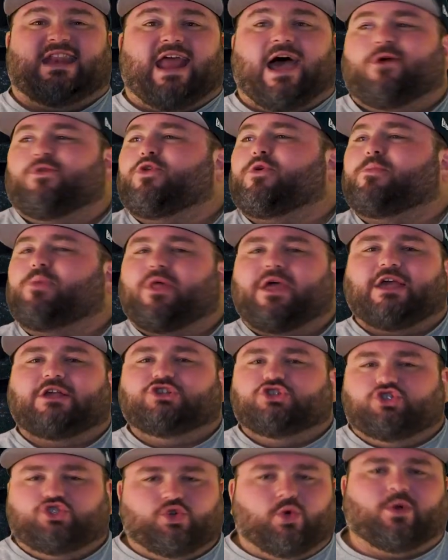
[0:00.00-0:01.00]
Now they're
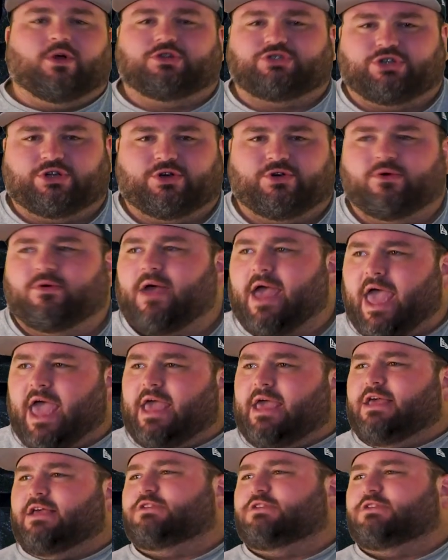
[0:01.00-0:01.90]
playing Georgia, who A,